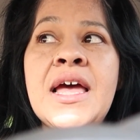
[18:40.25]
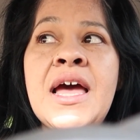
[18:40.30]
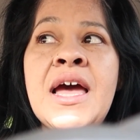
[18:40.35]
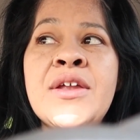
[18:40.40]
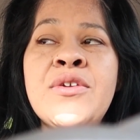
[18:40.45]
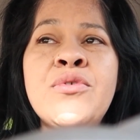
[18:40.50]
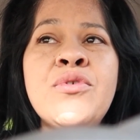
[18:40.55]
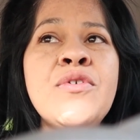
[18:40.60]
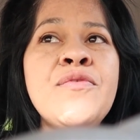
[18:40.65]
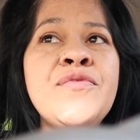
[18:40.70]

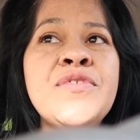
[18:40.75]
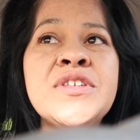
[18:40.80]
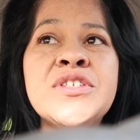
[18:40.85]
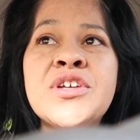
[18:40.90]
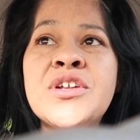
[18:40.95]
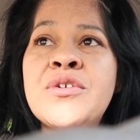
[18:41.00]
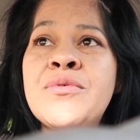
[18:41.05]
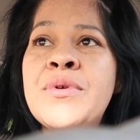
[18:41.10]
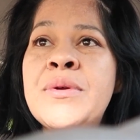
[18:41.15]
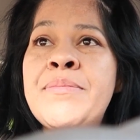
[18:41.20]
I don't know if he's
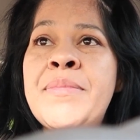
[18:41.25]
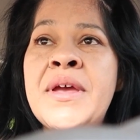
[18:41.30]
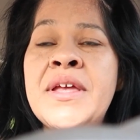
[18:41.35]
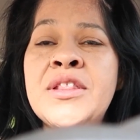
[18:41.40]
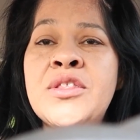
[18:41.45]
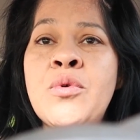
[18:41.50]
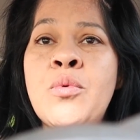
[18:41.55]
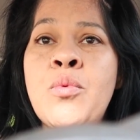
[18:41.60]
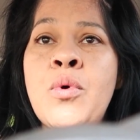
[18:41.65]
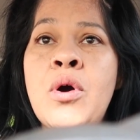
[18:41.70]
gonna
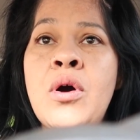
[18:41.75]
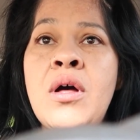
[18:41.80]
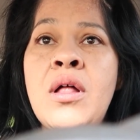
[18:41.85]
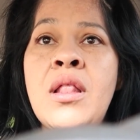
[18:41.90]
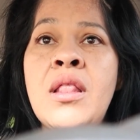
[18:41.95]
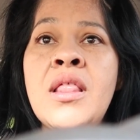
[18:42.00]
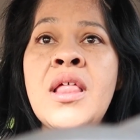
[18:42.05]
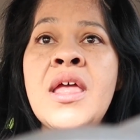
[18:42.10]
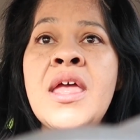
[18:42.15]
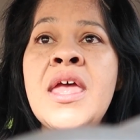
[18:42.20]
repaint the
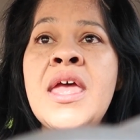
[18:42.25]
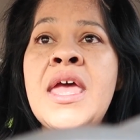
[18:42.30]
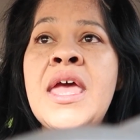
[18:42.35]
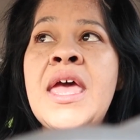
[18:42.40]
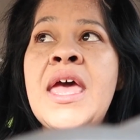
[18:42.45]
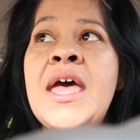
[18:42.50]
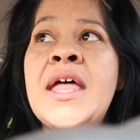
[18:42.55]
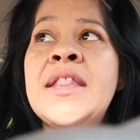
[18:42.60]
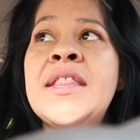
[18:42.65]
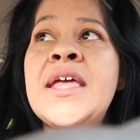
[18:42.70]
wall,
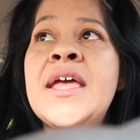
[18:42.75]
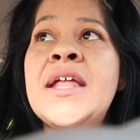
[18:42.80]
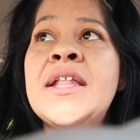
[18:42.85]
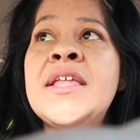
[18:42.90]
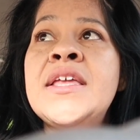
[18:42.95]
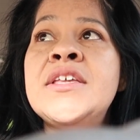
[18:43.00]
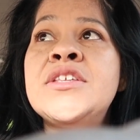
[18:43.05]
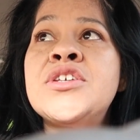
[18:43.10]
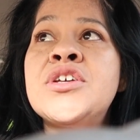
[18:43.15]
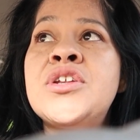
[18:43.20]
and then
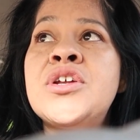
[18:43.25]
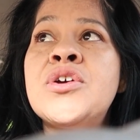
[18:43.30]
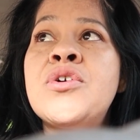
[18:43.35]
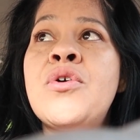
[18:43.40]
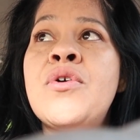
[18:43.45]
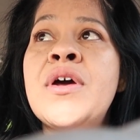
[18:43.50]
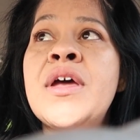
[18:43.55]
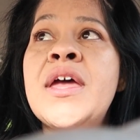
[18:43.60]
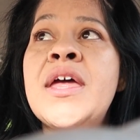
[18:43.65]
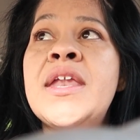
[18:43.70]
he's gonna
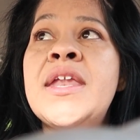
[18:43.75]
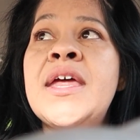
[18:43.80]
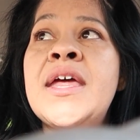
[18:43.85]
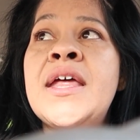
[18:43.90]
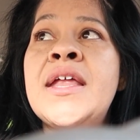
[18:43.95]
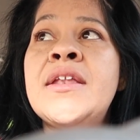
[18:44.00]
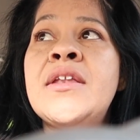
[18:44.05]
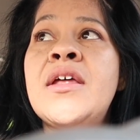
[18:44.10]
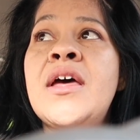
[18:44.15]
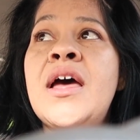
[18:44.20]
go ahead,
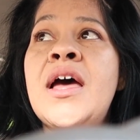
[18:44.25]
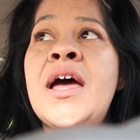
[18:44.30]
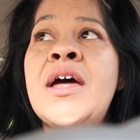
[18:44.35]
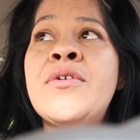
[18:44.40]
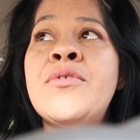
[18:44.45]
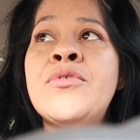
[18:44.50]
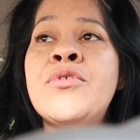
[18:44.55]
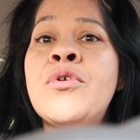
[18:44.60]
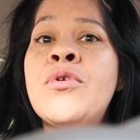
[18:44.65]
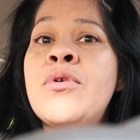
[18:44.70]
and I
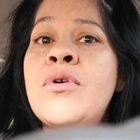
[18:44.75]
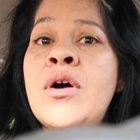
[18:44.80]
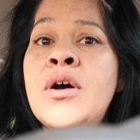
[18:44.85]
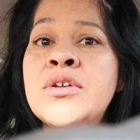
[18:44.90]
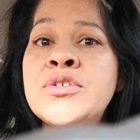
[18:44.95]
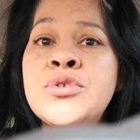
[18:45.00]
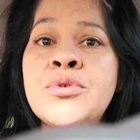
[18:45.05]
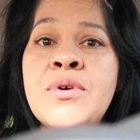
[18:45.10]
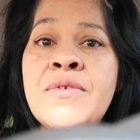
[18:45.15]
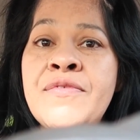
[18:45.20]
don't know
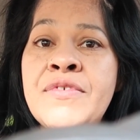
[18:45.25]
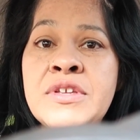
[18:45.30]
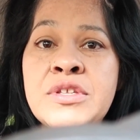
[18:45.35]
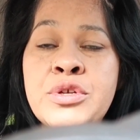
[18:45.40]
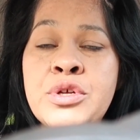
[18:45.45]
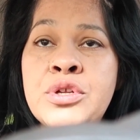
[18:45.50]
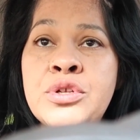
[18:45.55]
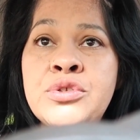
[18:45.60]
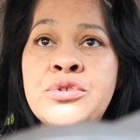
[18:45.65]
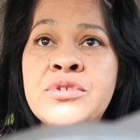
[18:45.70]
also if he's
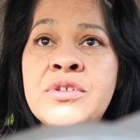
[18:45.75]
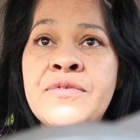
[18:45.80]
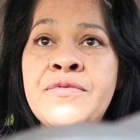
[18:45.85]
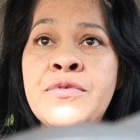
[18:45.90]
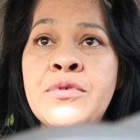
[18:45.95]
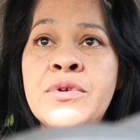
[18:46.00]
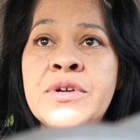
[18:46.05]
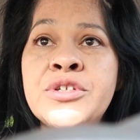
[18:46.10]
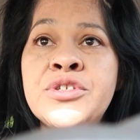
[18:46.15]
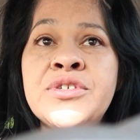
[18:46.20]
gonna do the
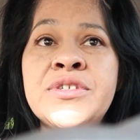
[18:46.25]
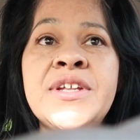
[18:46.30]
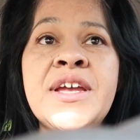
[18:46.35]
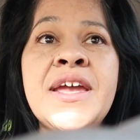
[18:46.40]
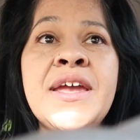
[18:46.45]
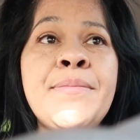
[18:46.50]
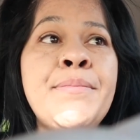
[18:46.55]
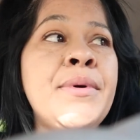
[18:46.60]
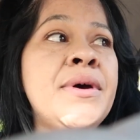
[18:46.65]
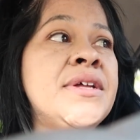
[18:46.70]
flooring
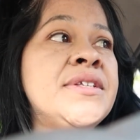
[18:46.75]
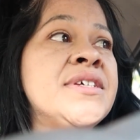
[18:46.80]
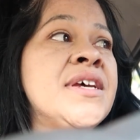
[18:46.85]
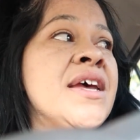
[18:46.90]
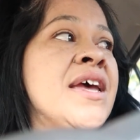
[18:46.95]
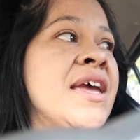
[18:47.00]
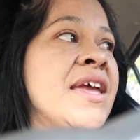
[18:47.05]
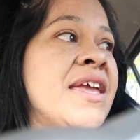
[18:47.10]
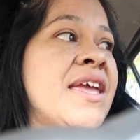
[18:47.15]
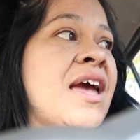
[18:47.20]
today. But
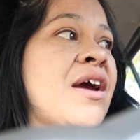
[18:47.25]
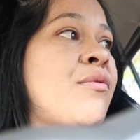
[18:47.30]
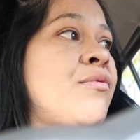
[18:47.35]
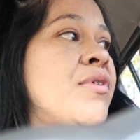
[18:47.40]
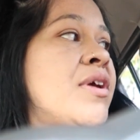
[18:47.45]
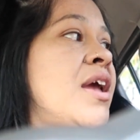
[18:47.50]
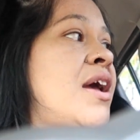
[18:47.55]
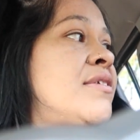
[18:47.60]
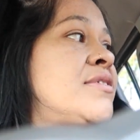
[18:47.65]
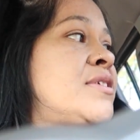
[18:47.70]
yeah,
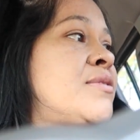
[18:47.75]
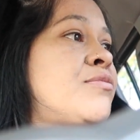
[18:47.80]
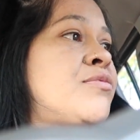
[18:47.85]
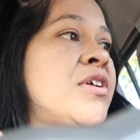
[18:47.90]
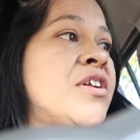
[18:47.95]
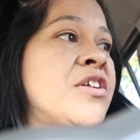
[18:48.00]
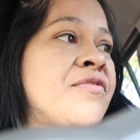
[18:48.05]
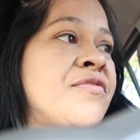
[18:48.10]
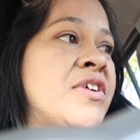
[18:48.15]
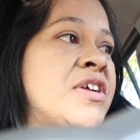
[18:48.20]
we have some
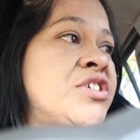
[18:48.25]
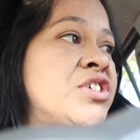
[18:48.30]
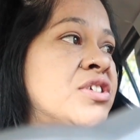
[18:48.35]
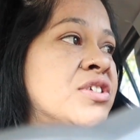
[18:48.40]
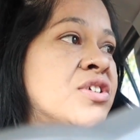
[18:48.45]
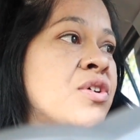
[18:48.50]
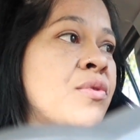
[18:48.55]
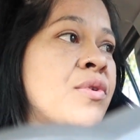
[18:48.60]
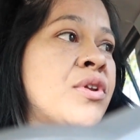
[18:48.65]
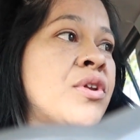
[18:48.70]

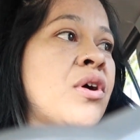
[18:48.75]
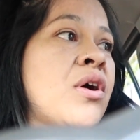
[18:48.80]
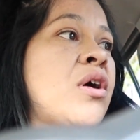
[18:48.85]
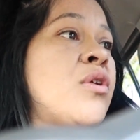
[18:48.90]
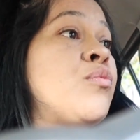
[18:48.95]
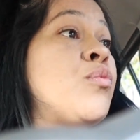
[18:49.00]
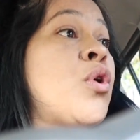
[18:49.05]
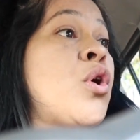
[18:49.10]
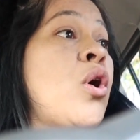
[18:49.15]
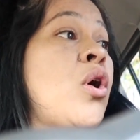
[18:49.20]
renovations going
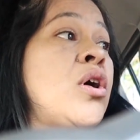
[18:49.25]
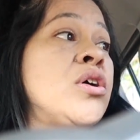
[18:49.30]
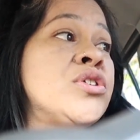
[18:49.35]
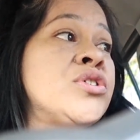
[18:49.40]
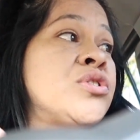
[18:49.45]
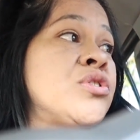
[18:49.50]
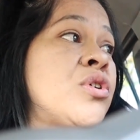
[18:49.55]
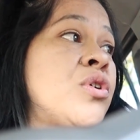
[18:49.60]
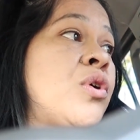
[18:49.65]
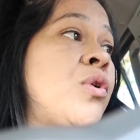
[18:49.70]
on. We're
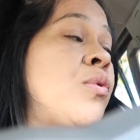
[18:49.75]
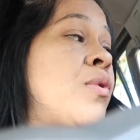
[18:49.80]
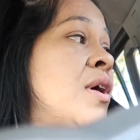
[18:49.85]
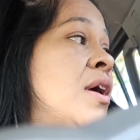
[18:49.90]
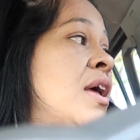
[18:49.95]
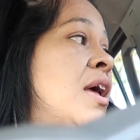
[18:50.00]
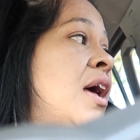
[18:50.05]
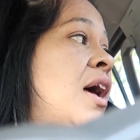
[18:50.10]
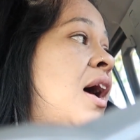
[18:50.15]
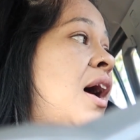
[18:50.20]
also
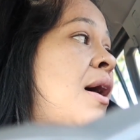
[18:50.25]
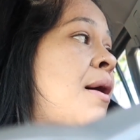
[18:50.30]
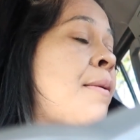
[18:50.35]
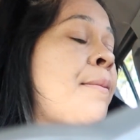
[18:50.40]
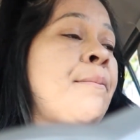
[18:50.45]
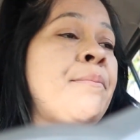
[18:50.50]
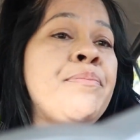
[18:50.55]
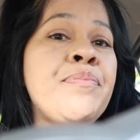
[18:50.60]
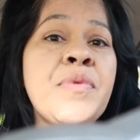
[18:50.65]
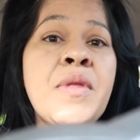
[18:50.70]

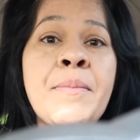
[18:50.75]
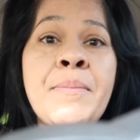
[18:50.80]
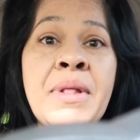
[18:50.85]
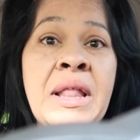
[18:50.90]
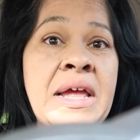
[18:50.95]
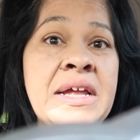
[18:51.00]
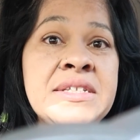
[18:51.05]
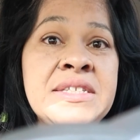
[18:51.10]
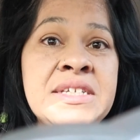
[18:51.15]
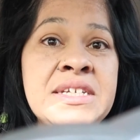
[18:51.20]
um,
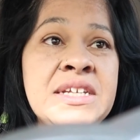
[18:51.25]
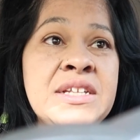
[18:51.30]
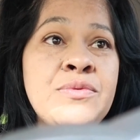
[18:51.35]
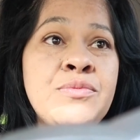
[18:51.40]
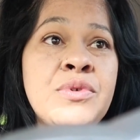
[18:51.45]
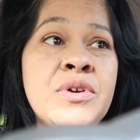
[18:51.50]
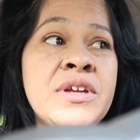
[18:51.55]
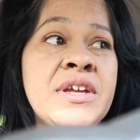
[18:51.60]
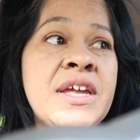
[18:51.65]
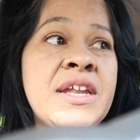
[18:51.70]
planting.
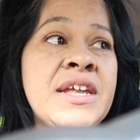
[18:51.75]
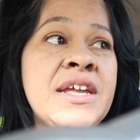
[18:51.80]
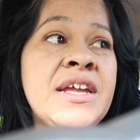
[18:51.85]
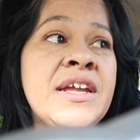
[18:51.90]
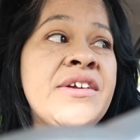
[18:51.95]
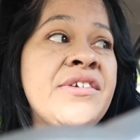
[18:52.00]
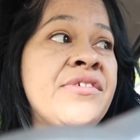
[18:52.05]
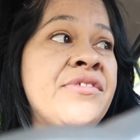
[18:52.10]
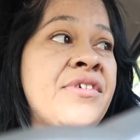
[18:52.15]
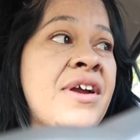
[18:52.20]
We're
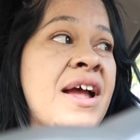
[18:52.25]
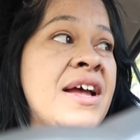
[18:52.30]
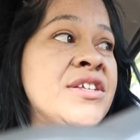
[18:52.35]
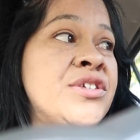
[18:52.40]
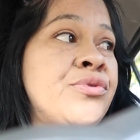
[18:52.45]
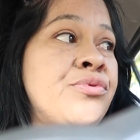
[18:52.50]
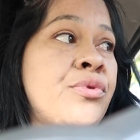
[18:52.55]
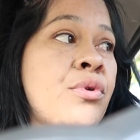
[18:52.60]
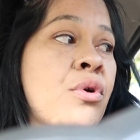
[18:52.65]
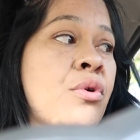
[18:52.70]
getting grass
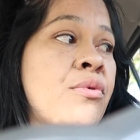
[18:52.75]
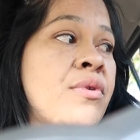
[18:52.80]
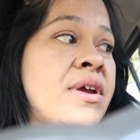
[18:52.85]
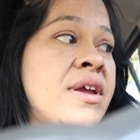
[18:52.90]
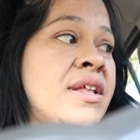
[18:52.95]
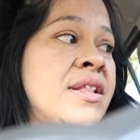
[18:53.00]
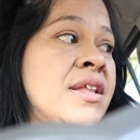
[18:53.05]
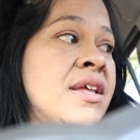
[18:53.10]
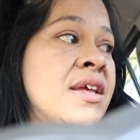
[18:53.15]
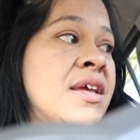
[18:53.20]

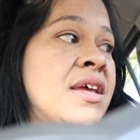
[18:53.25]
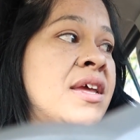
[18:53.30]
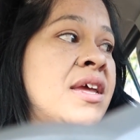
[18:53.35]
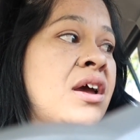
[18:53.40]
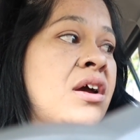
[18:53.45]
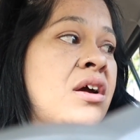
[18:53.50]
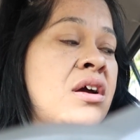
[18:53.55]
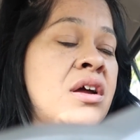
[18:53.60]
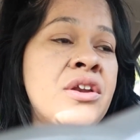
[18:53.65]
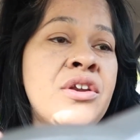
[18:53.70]
growing
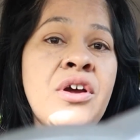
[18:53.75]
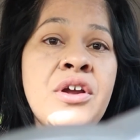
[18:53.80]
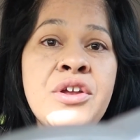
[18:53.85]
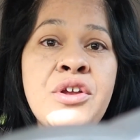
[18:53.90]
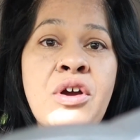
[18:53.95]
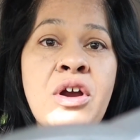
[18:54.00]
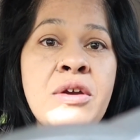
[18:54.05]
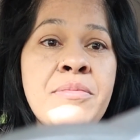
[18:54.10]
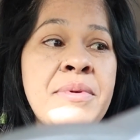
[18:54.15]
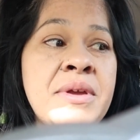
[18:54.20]
in our
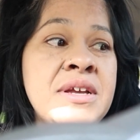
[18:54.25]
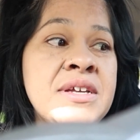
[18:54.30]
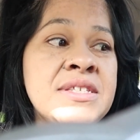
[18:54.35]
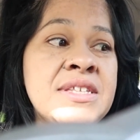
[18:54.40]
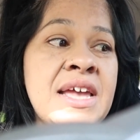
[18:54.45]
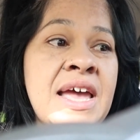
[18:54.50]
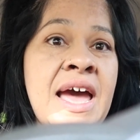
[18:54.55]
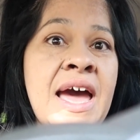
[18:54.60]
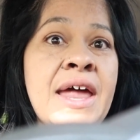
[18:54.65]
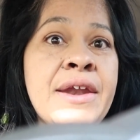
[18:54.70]
yard because
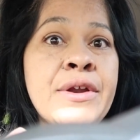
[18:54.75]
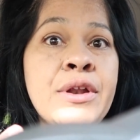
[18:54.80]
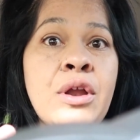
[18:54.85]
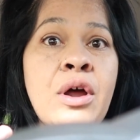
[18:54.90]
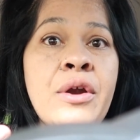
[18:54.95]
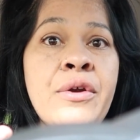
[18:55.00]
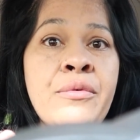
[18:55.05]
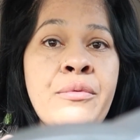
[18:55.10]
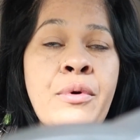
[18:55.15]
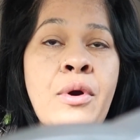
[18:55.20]
it had a
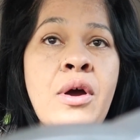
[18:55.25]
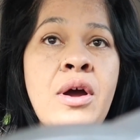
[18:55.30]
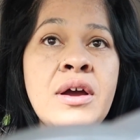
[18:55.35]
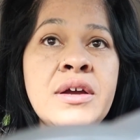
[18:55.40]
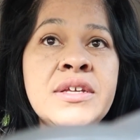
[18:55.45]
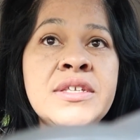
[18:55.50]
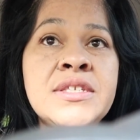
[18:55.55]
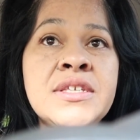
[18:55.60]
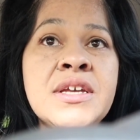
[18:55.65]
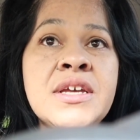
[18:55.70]
lot of
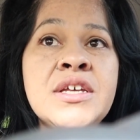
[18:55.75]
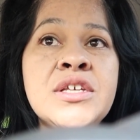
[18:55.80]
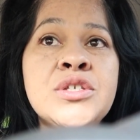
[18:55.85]
rocks.